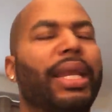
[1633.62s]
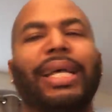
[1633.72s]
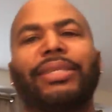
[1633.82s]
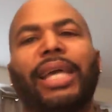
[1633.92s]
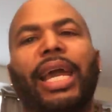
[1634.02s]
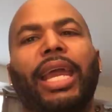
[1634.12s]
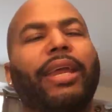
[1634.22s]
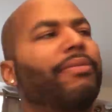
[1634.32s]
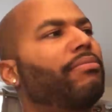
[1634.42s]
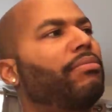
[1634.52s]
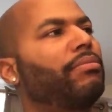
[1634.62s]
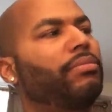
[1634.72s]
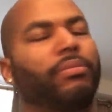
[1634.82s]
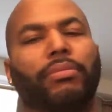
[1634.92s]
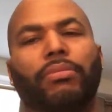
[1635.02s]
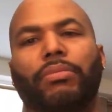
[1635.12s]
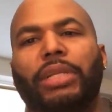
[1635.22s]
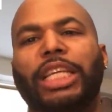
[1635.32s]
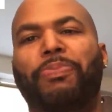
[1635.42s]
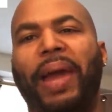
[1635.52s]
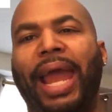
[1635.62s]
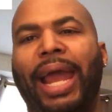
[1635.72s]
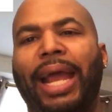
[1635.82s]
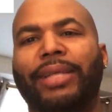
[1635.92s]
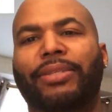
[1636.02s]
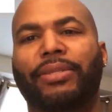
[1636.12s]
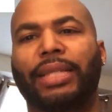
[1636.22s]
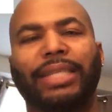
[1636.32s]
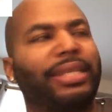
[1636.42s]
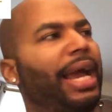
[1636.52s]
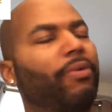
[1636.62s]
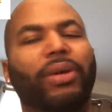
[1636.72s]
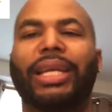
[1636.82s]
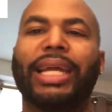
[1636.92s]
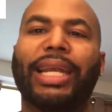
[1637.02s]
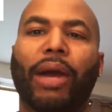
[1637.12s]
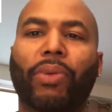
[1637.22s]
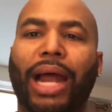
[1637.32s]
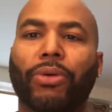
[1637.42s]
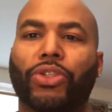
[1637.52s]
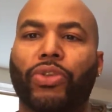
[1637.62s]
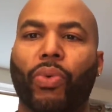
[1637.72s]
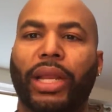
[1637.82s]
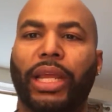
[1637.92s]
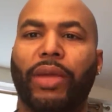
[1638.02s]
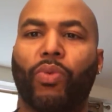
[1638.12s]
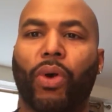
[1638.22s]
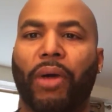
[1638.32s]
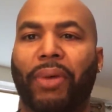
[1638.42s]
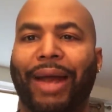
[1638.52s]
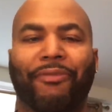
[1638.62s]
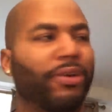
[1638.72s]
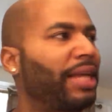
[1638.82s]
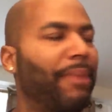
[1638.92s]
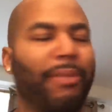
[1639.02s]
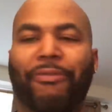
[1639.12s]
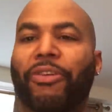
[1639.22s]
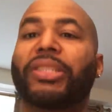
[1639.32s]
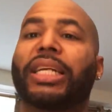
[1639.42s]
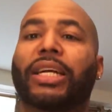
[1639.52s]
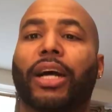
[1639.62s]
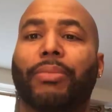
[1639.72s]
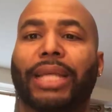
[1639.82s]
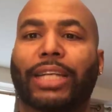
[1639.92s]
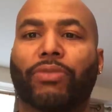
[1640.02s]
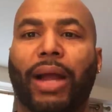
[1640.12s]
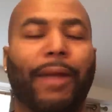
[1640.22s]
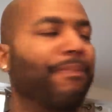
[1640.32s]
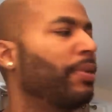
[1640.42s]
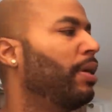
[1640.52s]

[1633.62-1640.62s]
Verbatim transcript: Let's say these past, let's say I would have did that when I was 21, when I first got my first income tax, right?